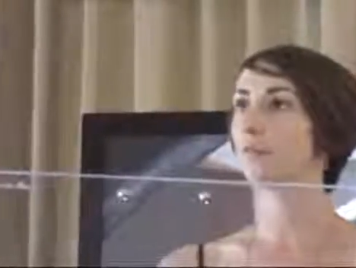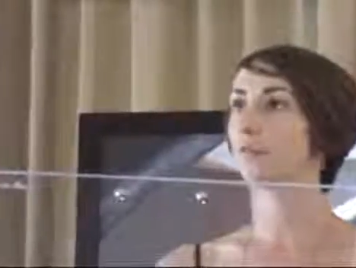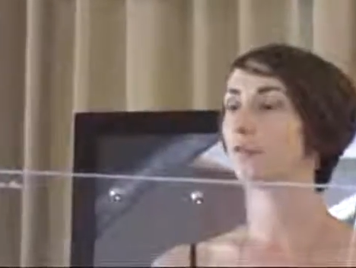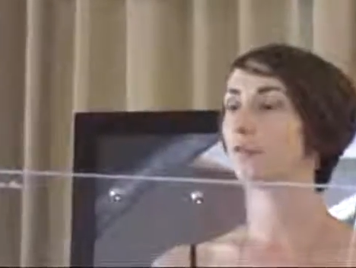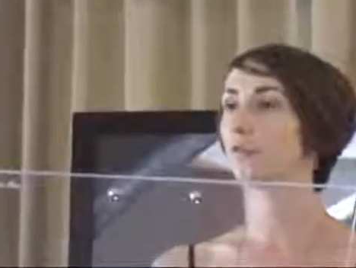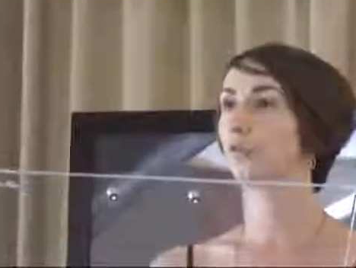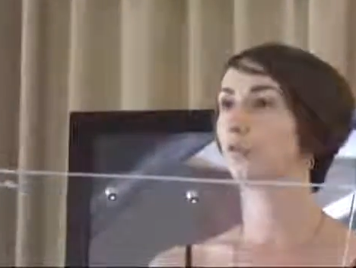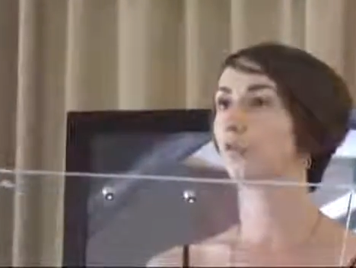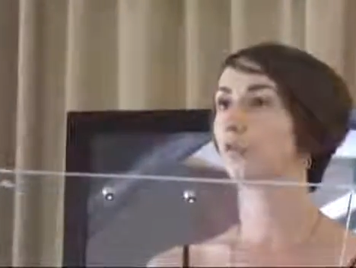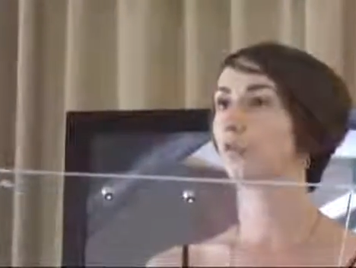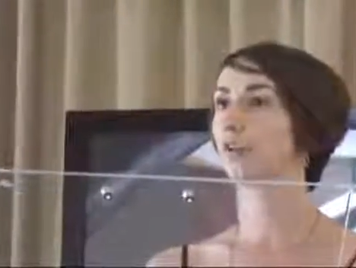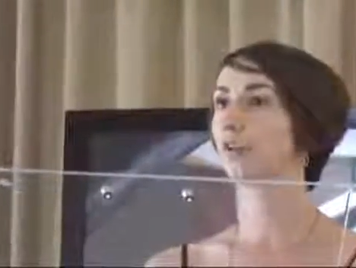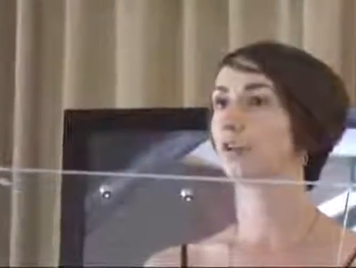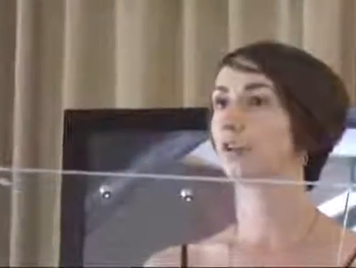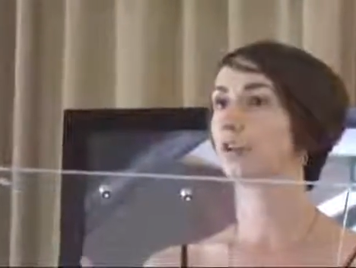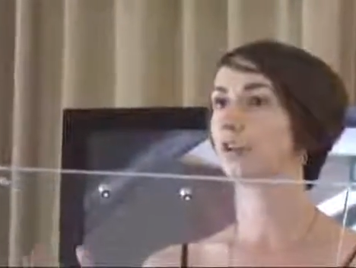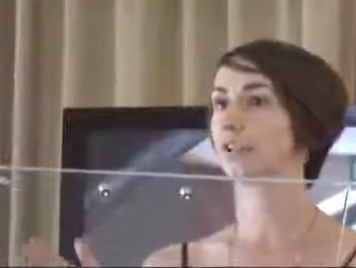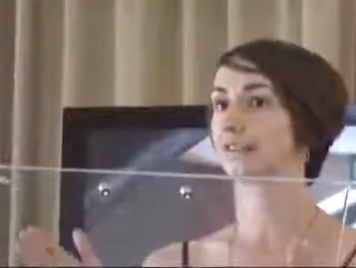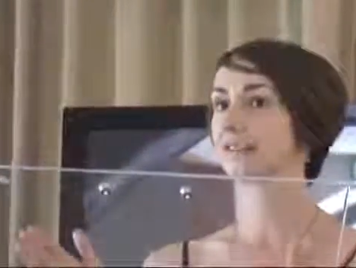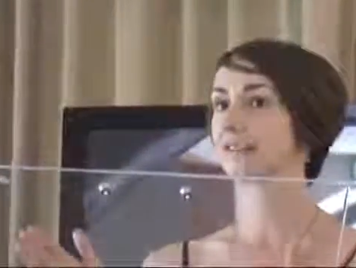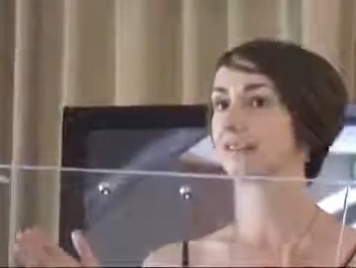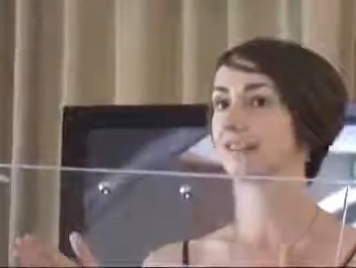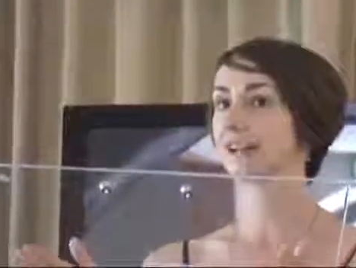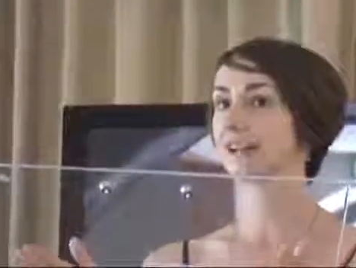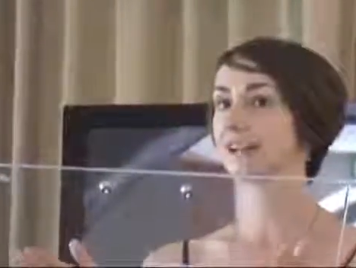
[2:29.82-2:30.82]
to certain
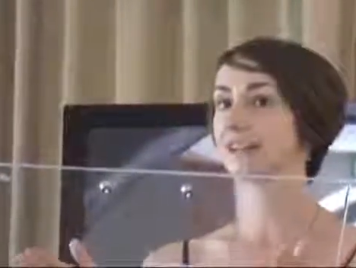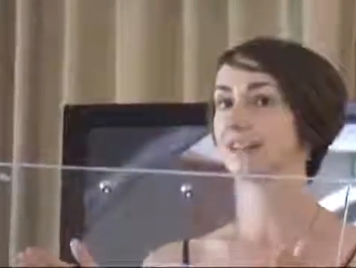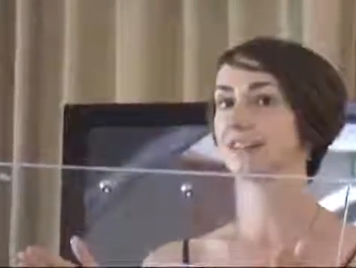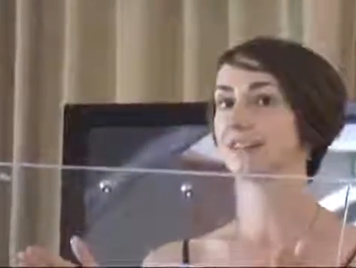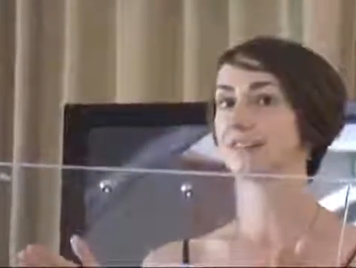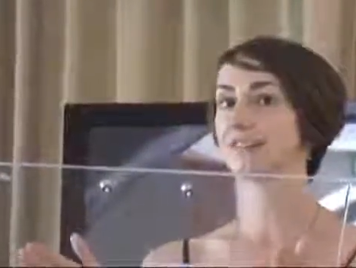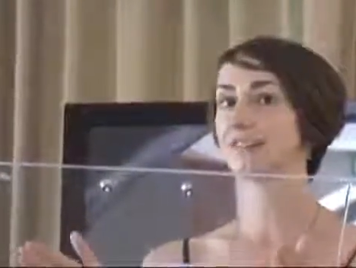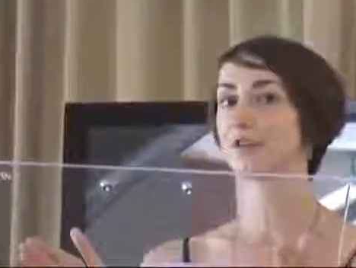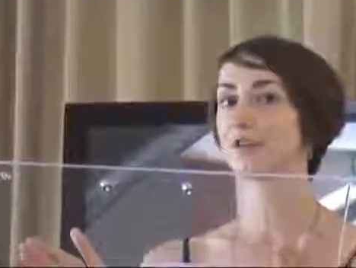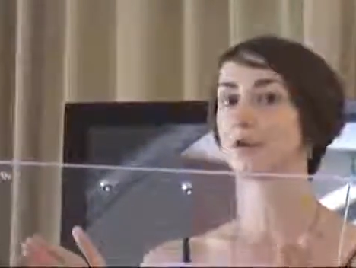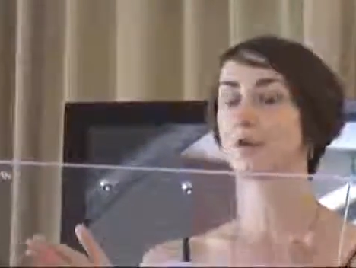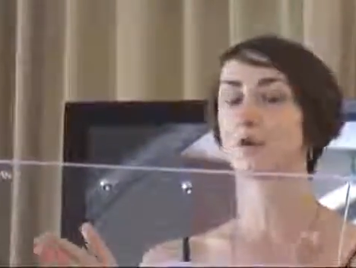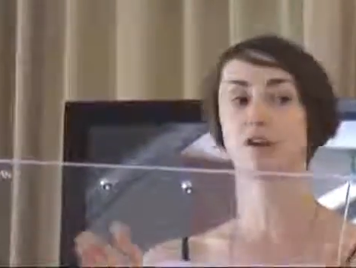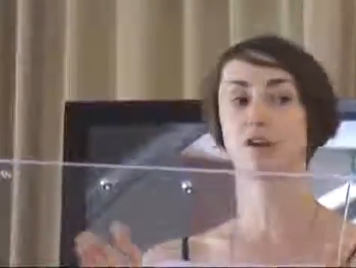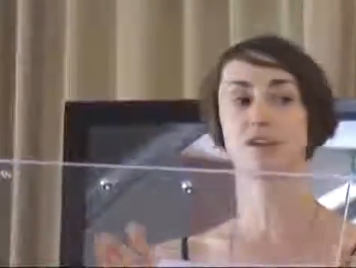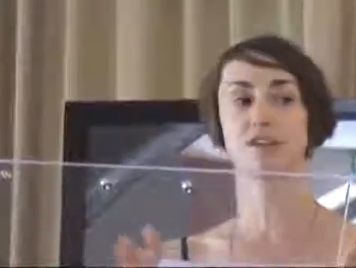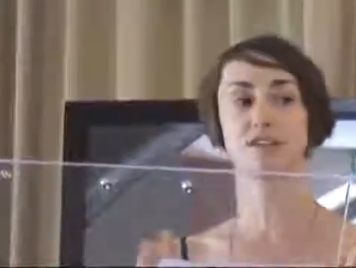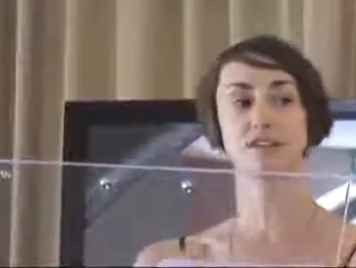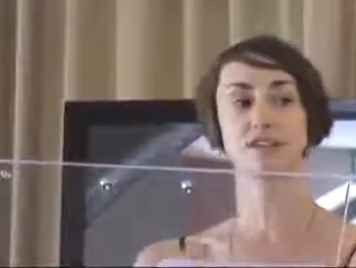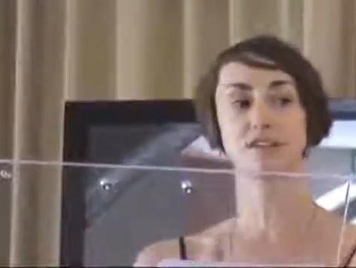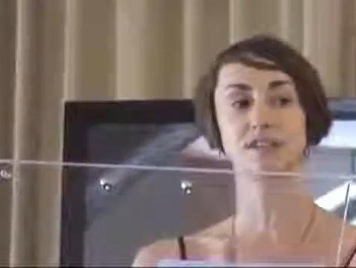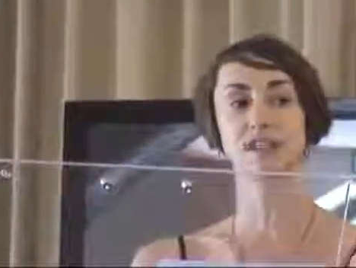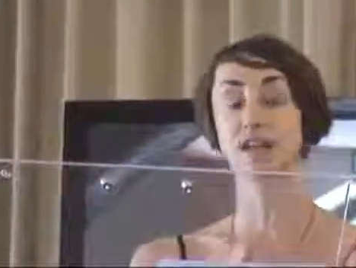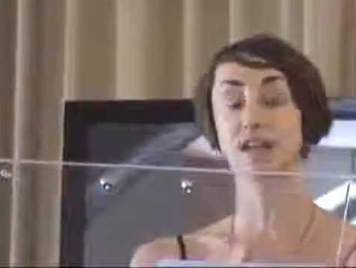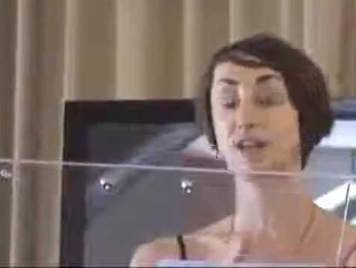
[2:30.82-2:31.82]
extents, the
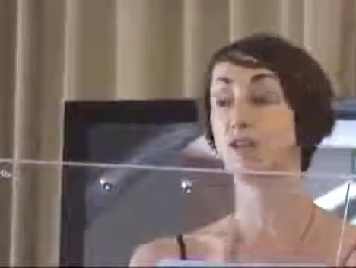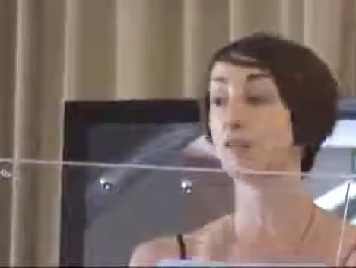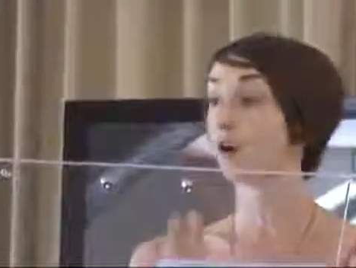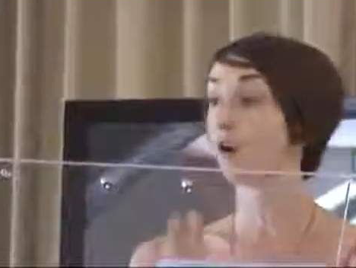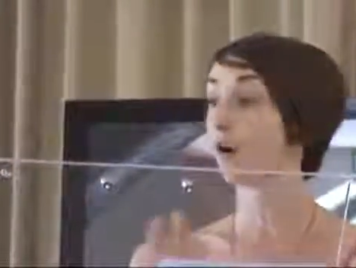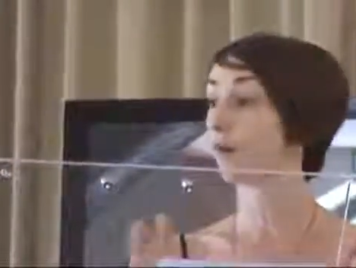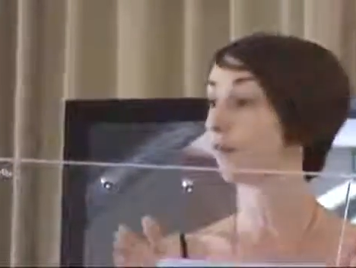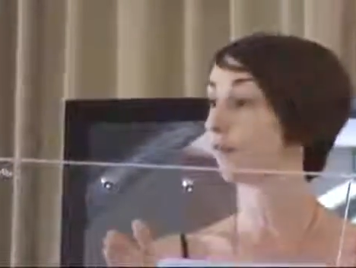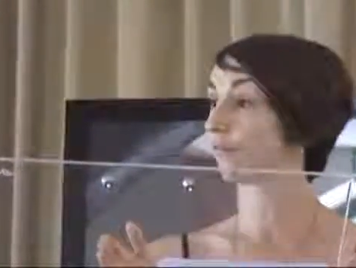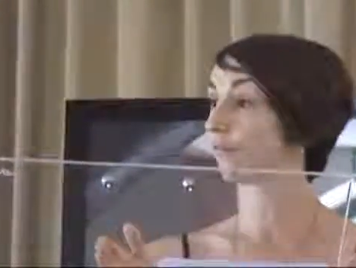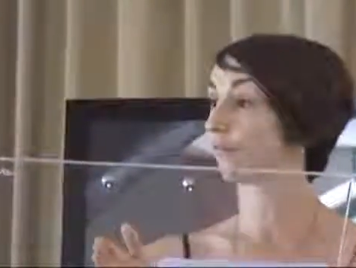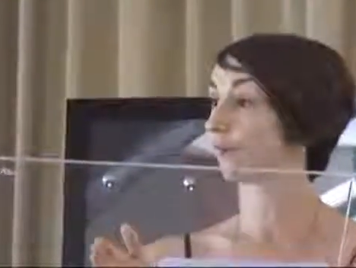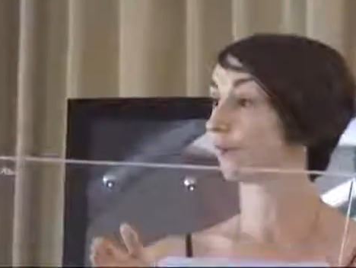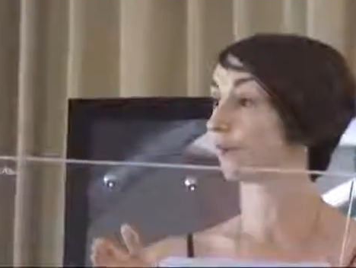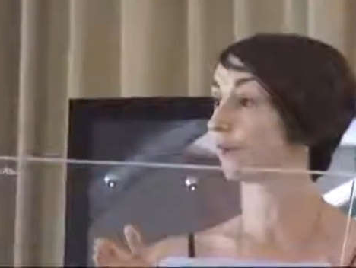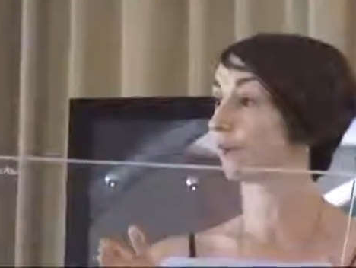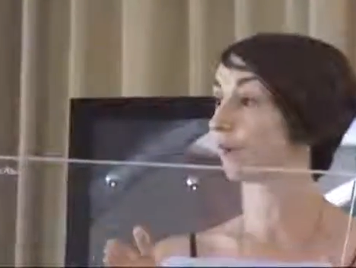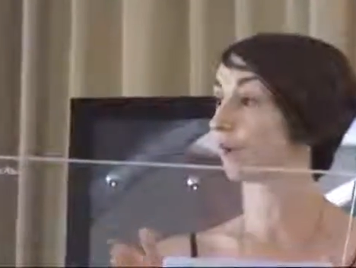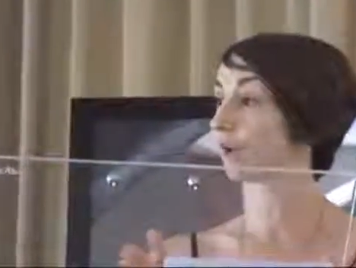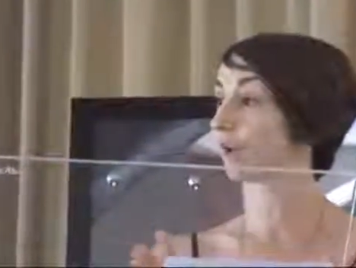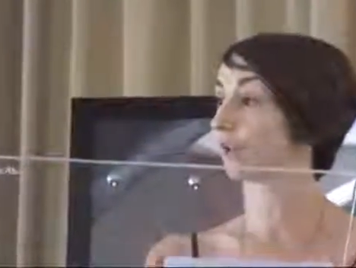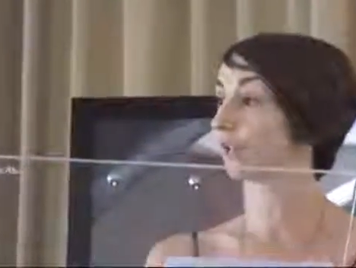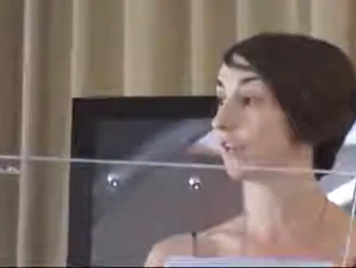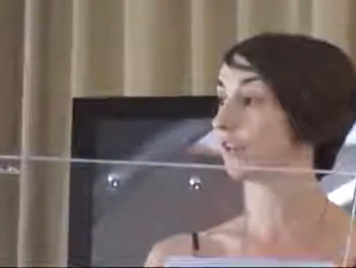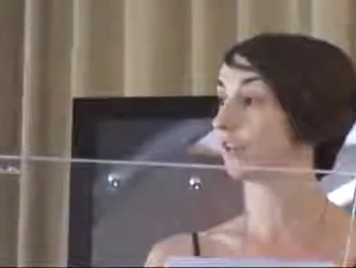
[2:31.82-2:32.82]
courses that you offer
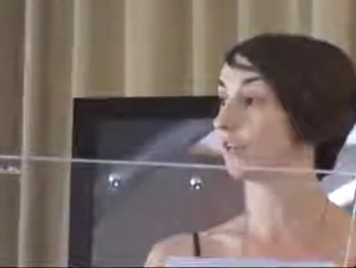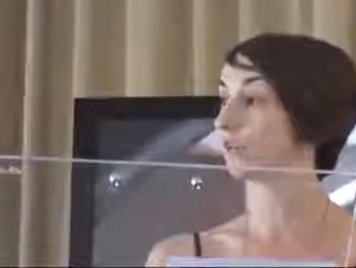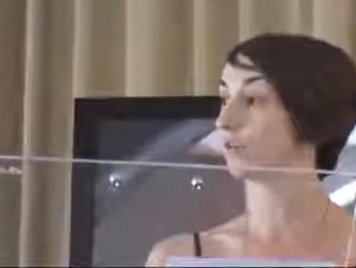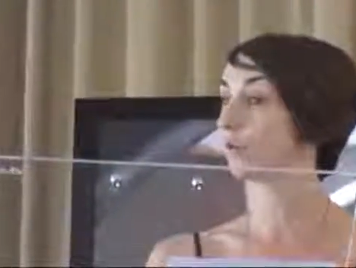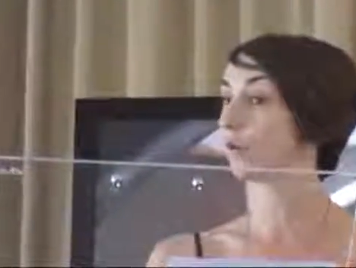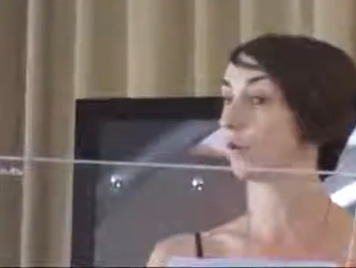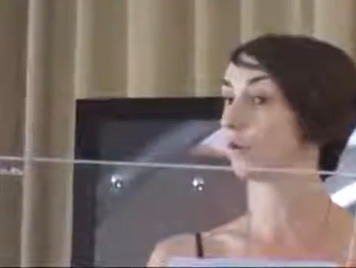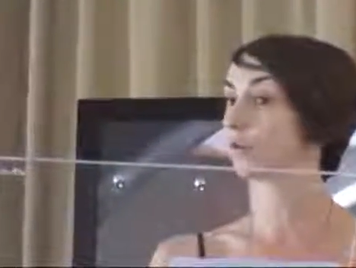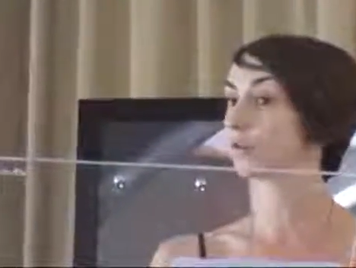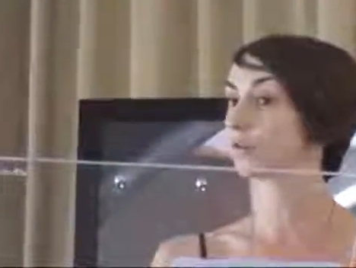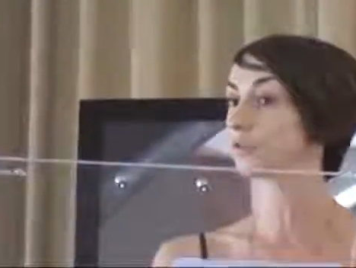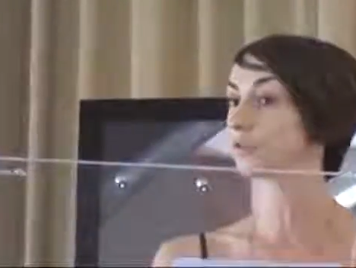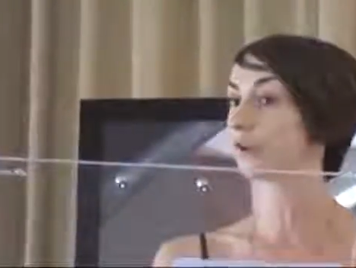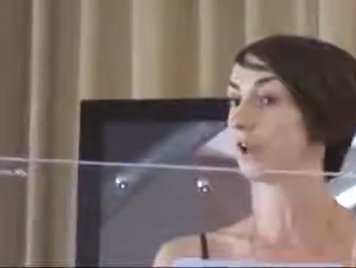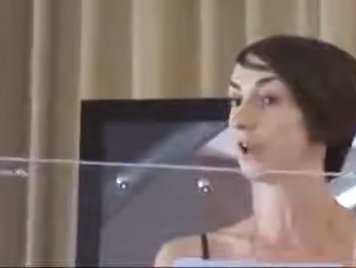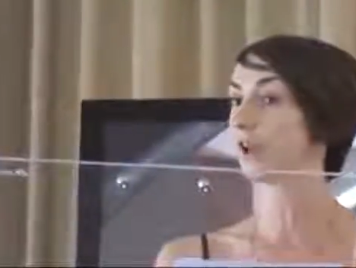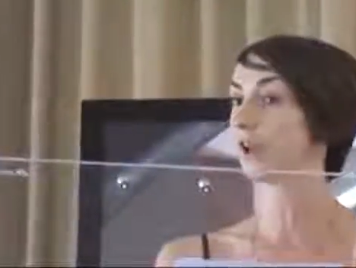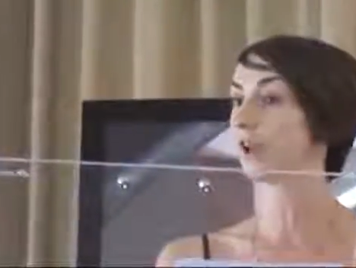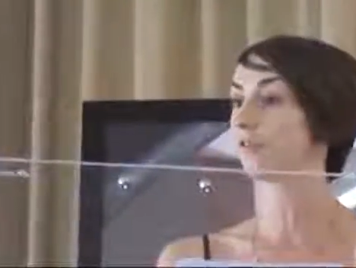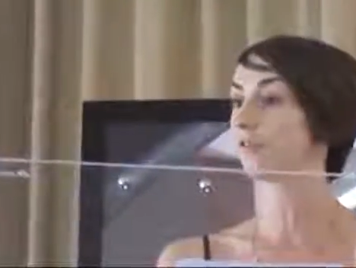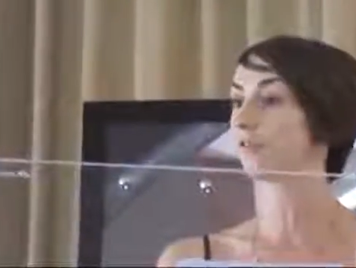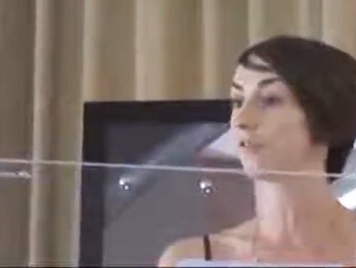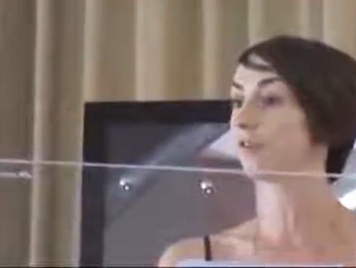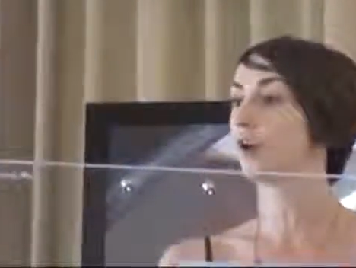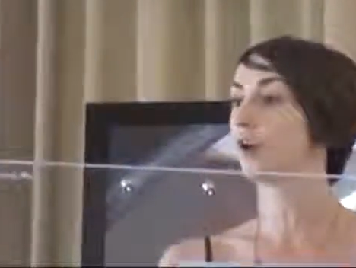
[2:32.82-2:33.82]
where you also
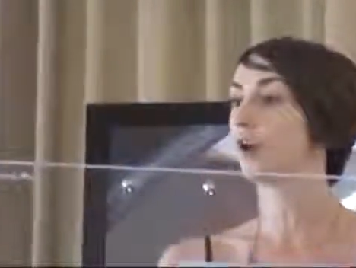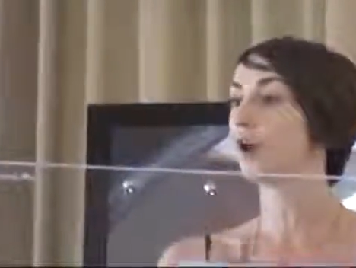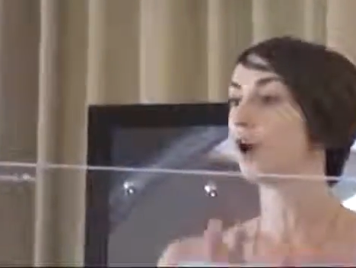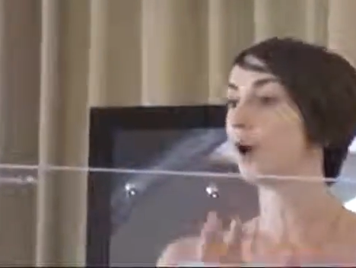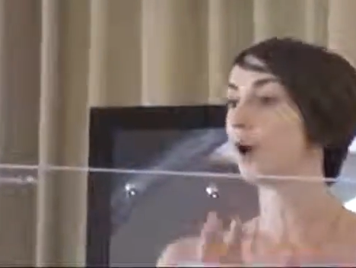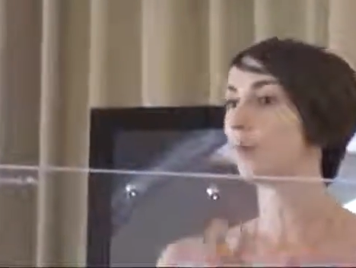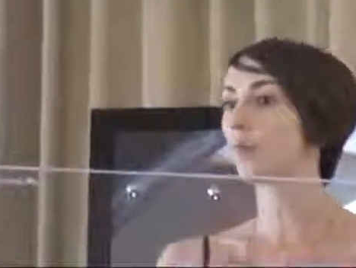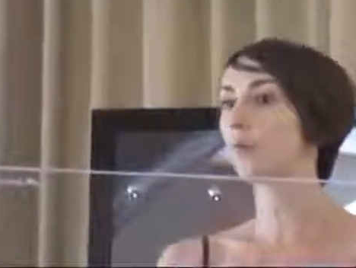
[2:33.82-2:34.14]
have